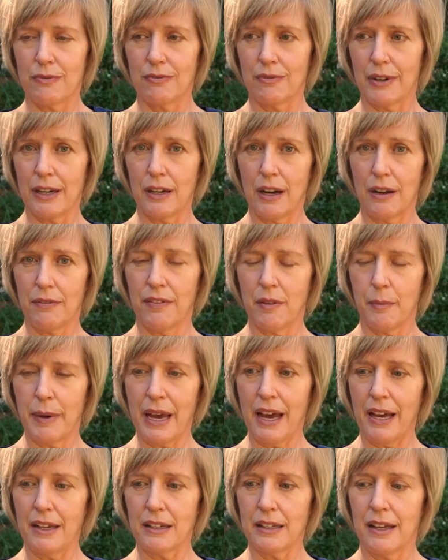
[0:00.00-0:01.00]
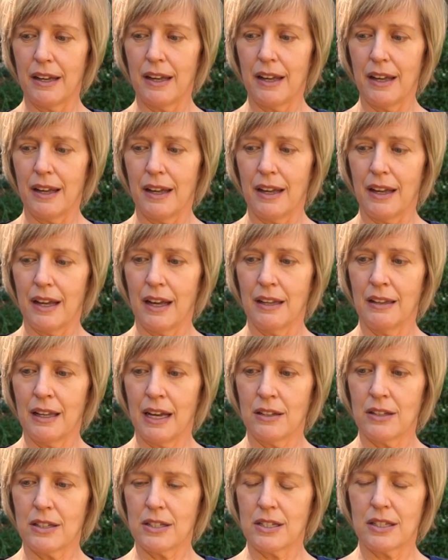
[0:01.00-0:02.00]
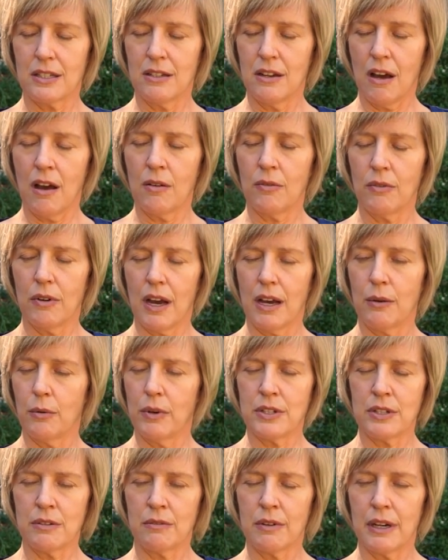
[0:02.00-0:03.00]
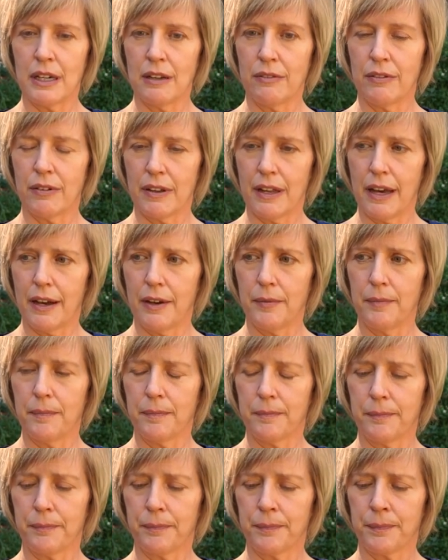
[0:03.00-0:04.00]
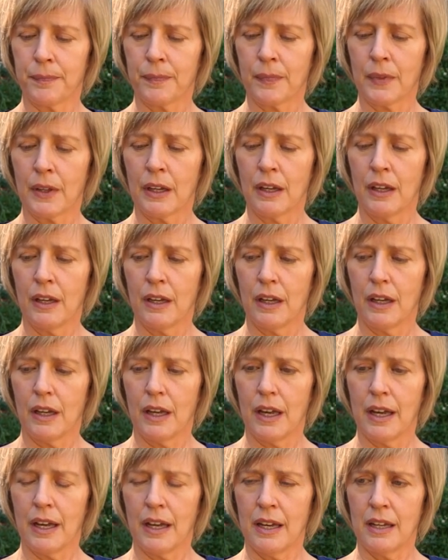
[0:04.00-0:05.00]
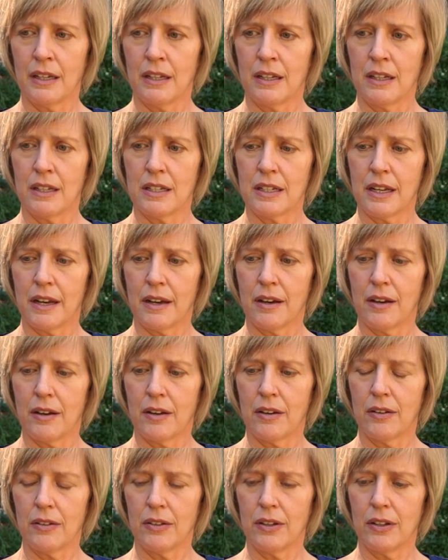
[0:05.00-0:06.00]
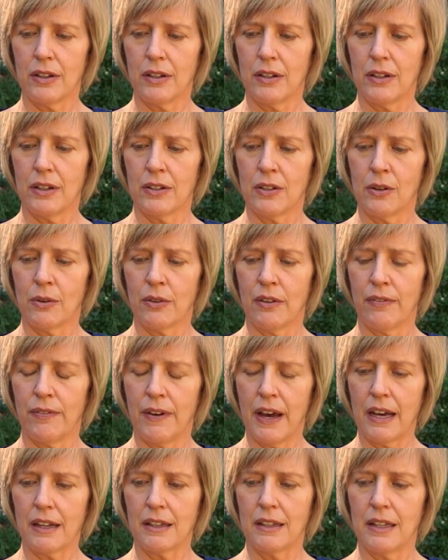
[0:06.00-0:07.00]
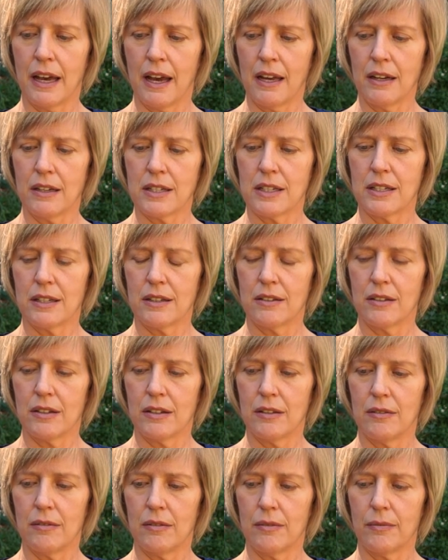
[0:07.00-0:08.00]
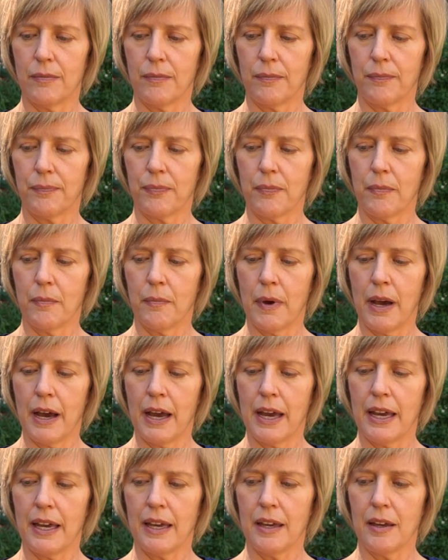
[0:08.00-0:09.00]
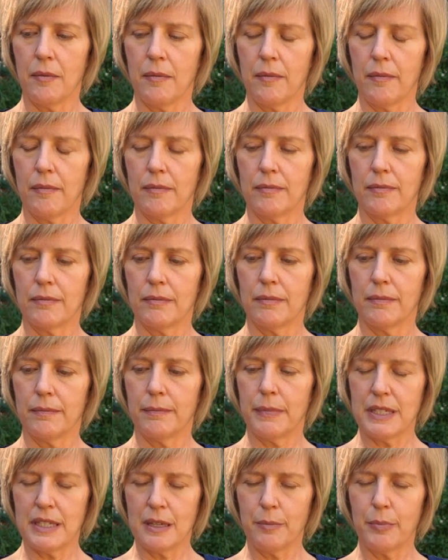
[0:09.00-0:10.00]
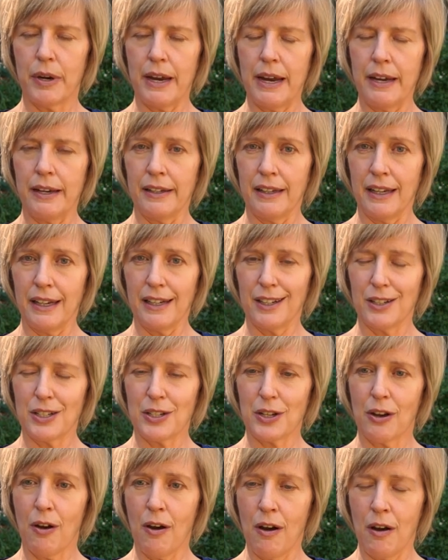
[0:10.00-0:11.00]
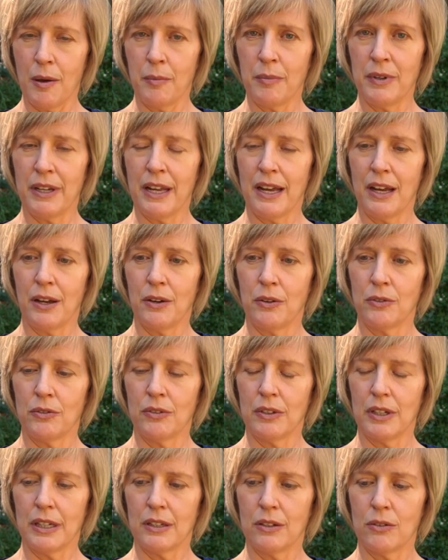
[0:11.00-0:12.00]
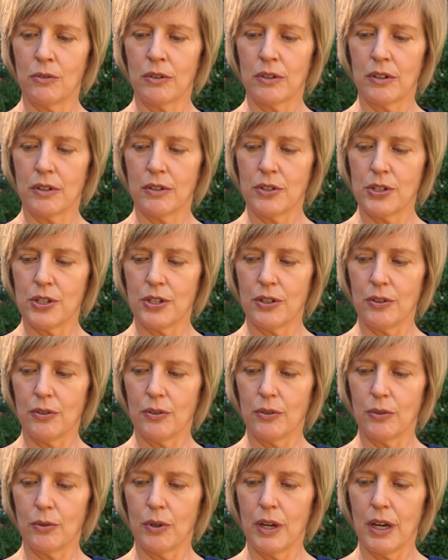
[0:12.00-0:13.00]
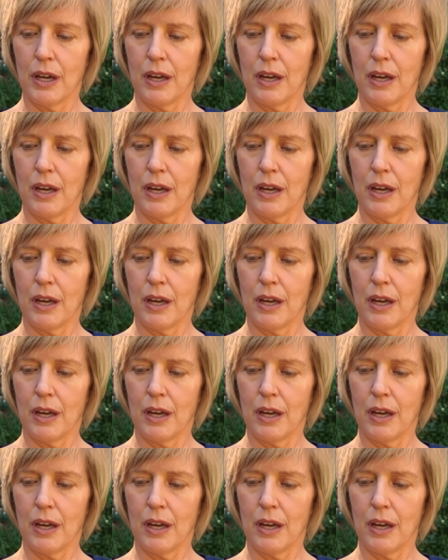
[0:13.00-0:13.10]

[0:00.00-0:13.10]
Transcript: right off the bat. And I wasn't ready for that. And you know, the fact that my busy brain needed to calm down in order to